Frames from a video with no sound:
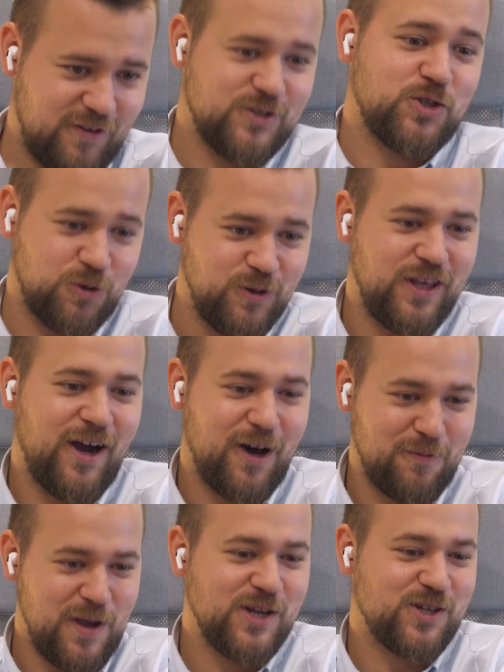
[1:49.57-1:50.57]
screw the
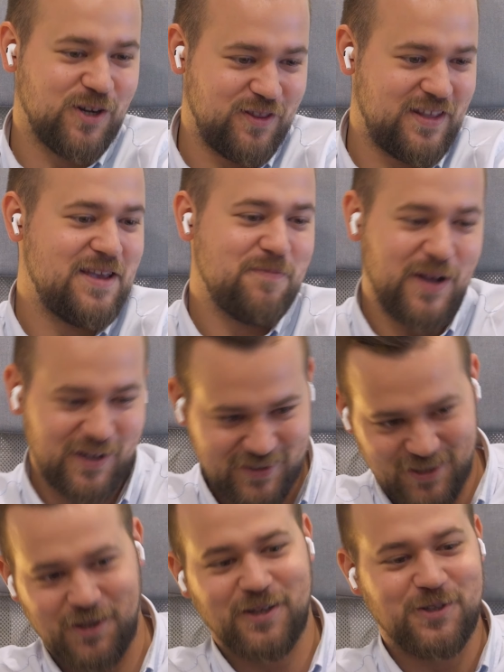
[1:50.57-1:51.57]
automation on the
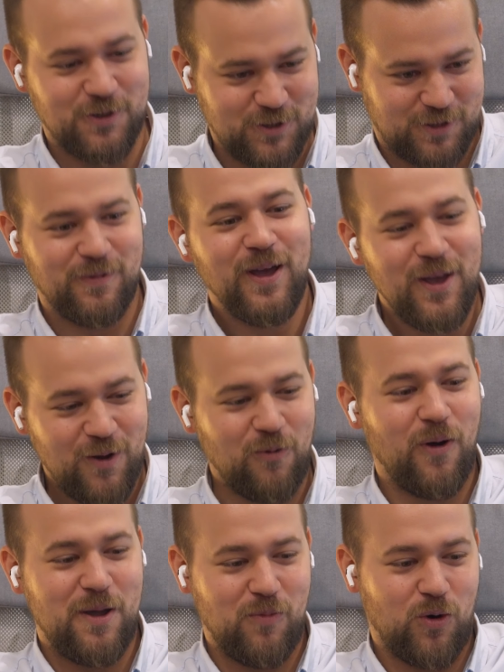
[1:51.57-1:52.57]
emails, you can do some
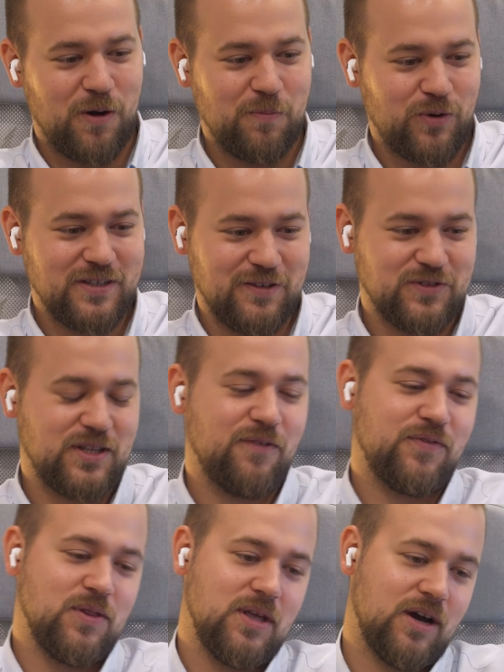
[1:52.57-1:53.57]
way more impressive
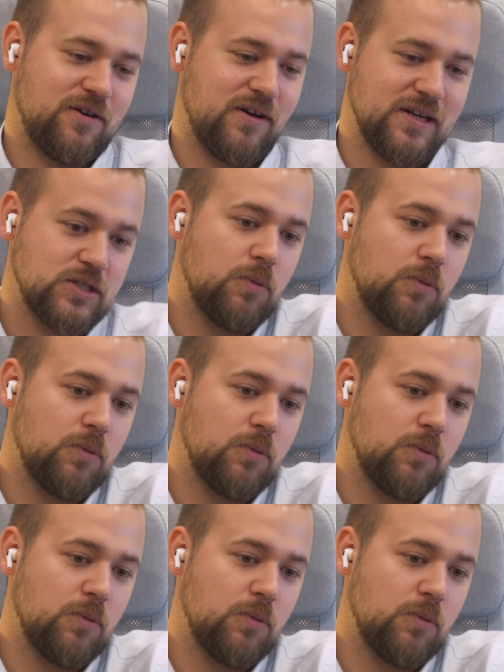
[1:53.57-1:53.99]
stuff on the other end.